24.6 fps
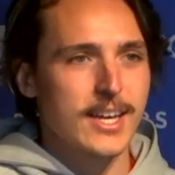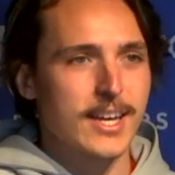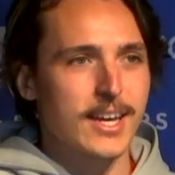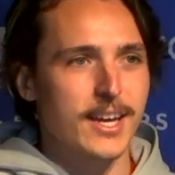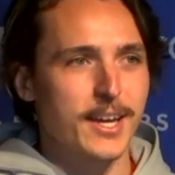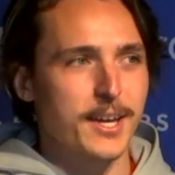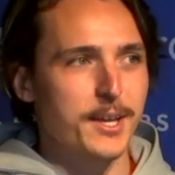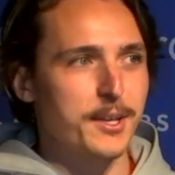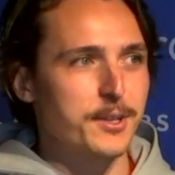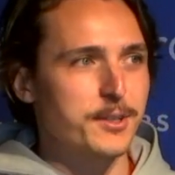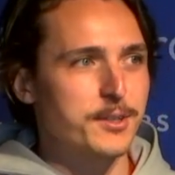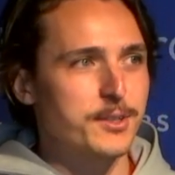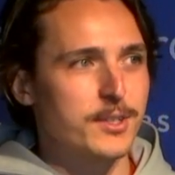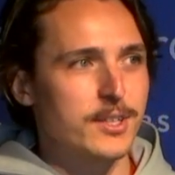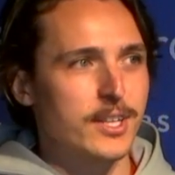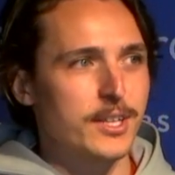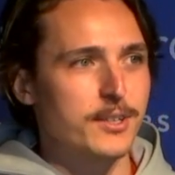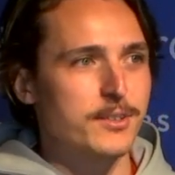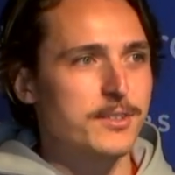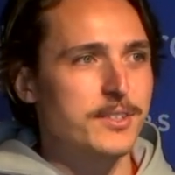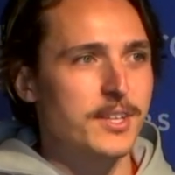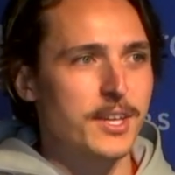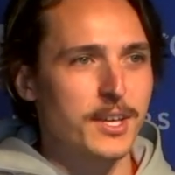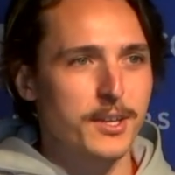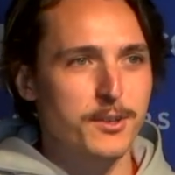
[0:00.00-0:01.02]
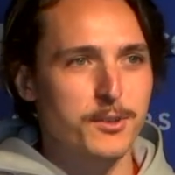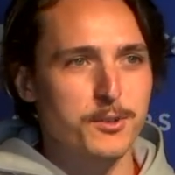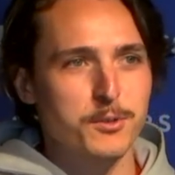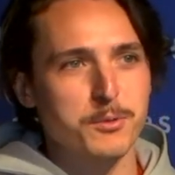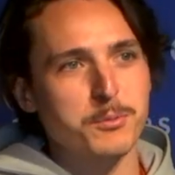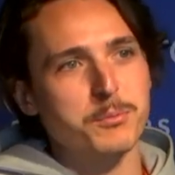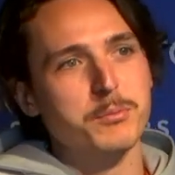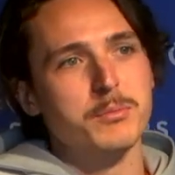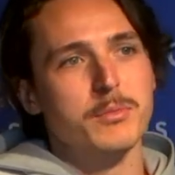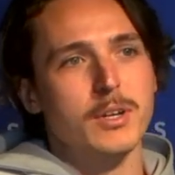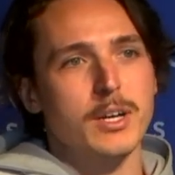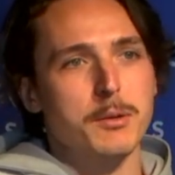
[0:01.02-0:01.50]
And let's say you
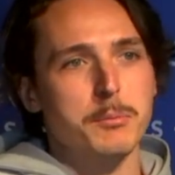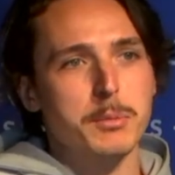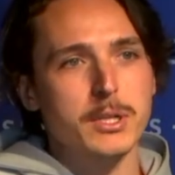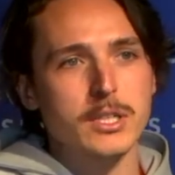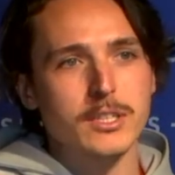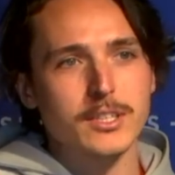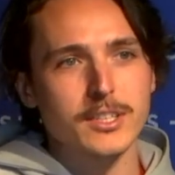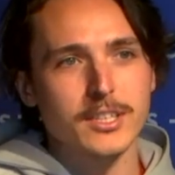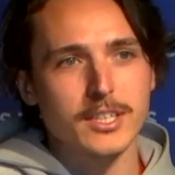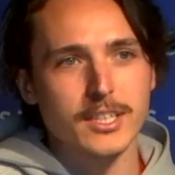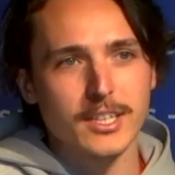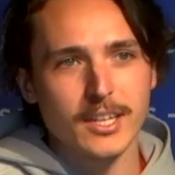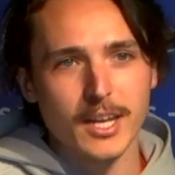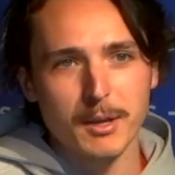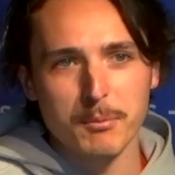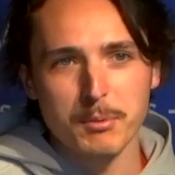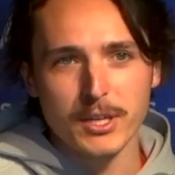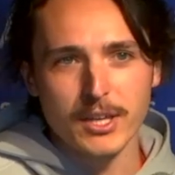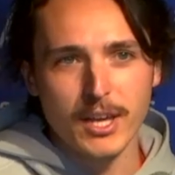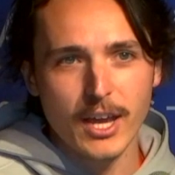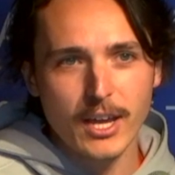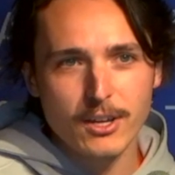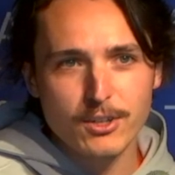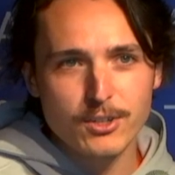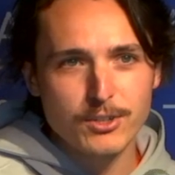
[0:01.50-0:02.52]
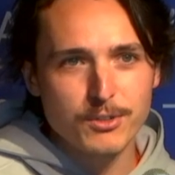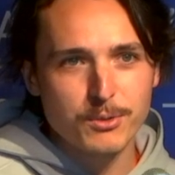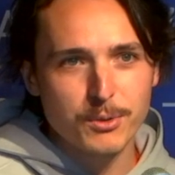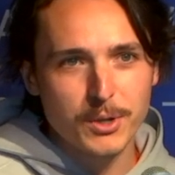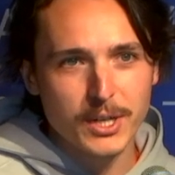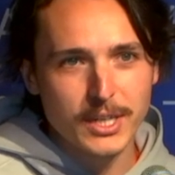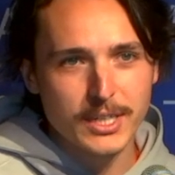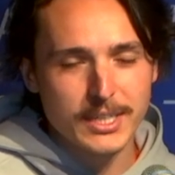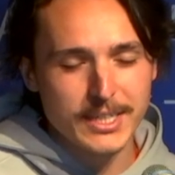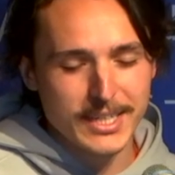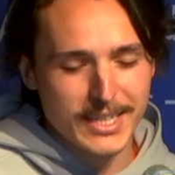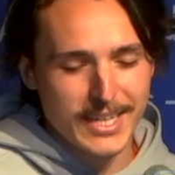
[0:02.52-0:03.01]
are building an application,
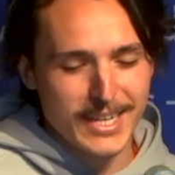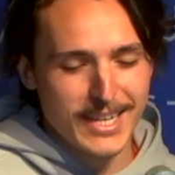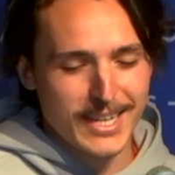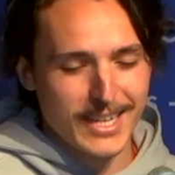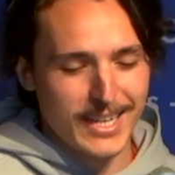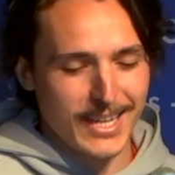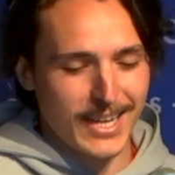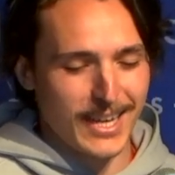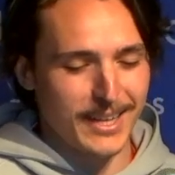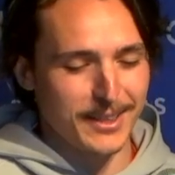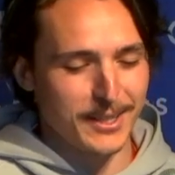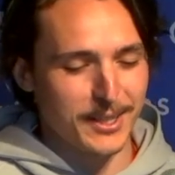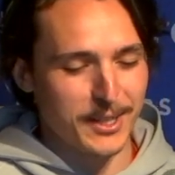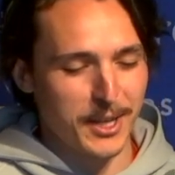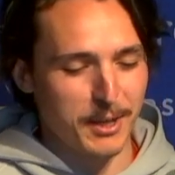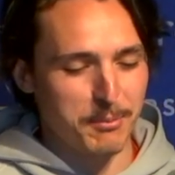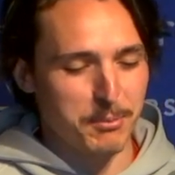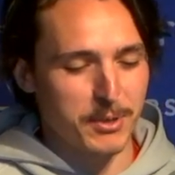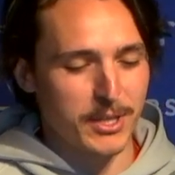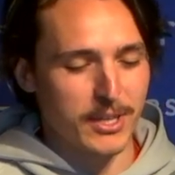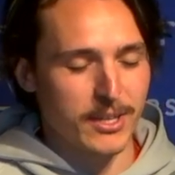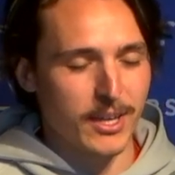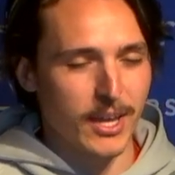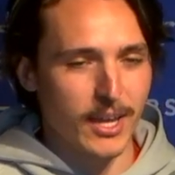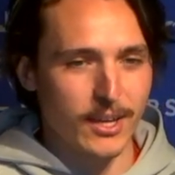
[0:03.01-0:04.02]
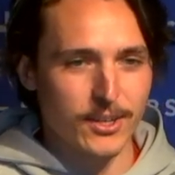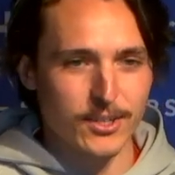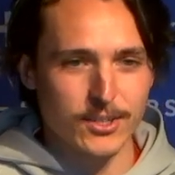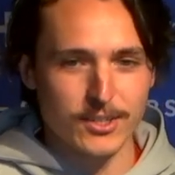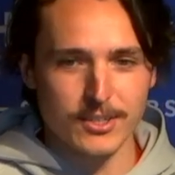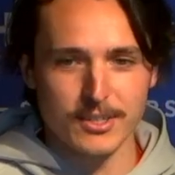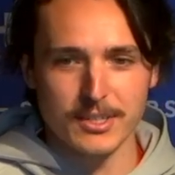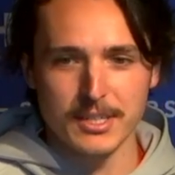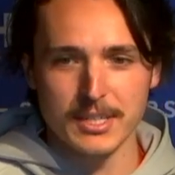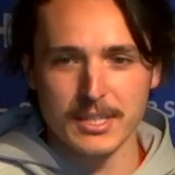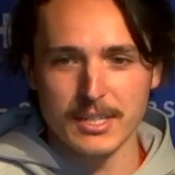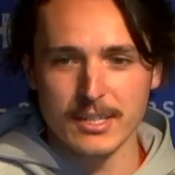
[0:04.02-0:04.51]
right? And that
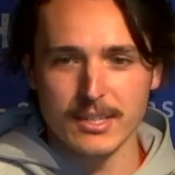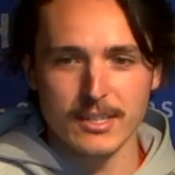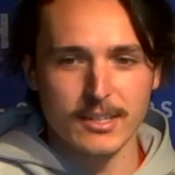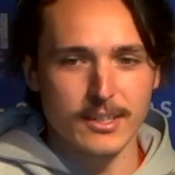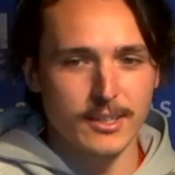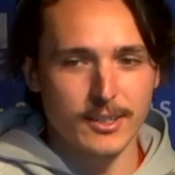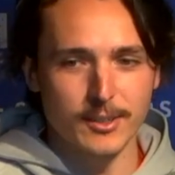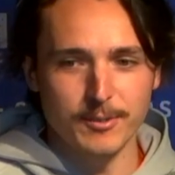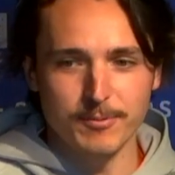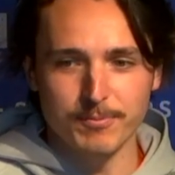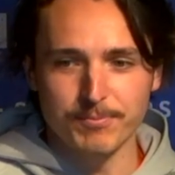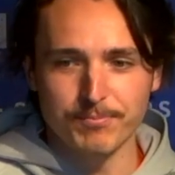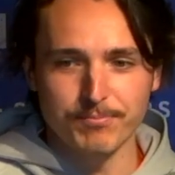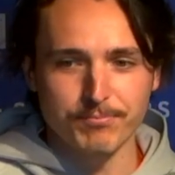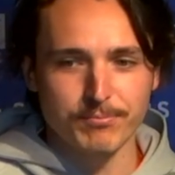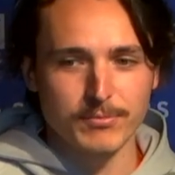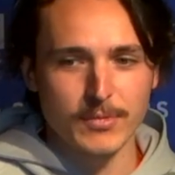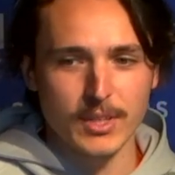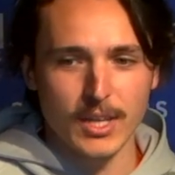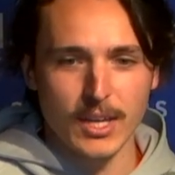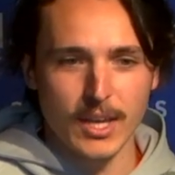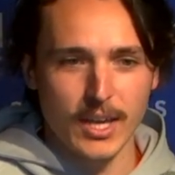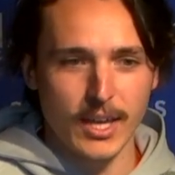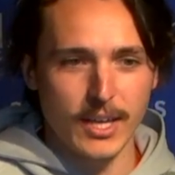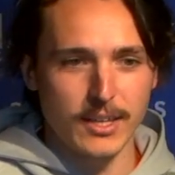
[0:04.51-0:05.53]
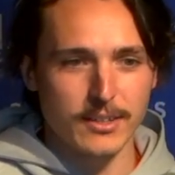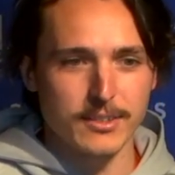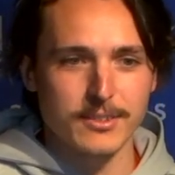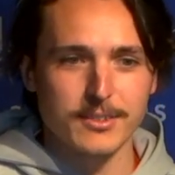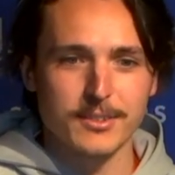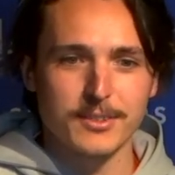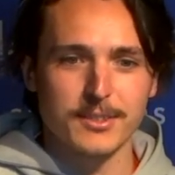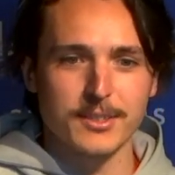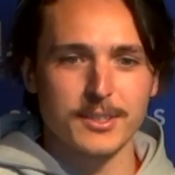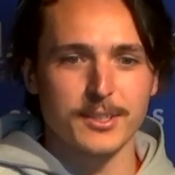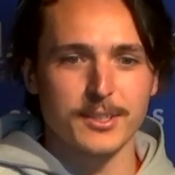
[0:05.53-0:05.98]
application has